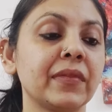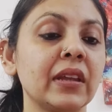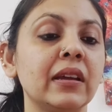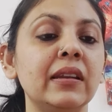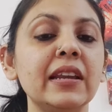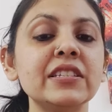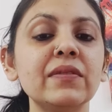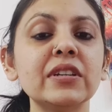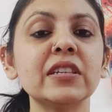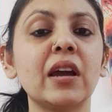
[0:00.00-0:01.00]
Let's see
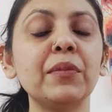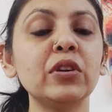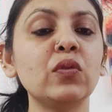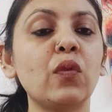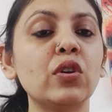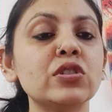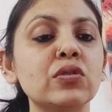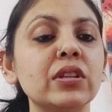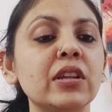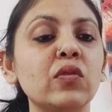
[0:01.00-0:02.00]
what's coming towards you
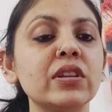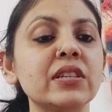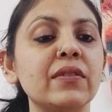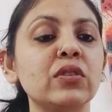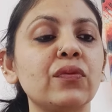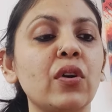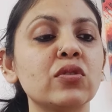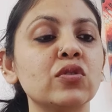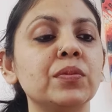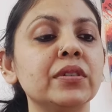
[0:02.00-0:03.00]
till the 27th of
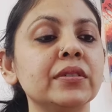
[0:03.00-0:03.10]
October.